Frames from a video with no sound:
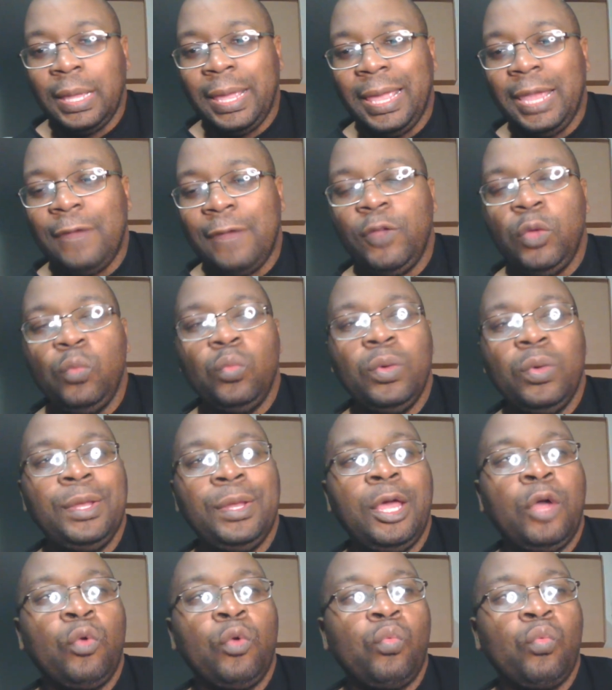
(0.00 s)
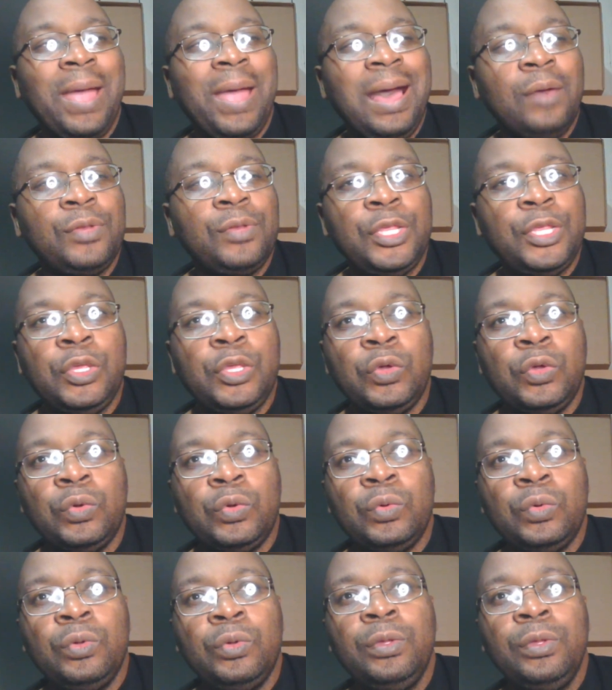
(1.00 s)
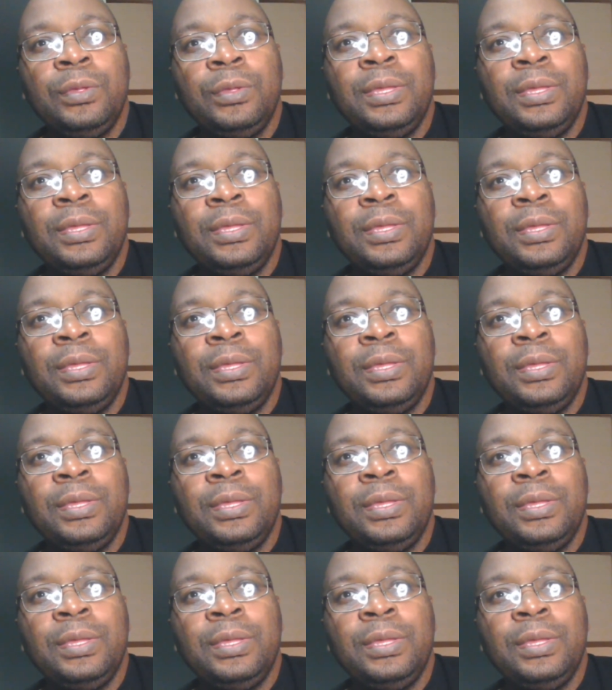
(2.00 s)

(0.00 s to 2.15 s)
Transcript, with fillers: Everyone around you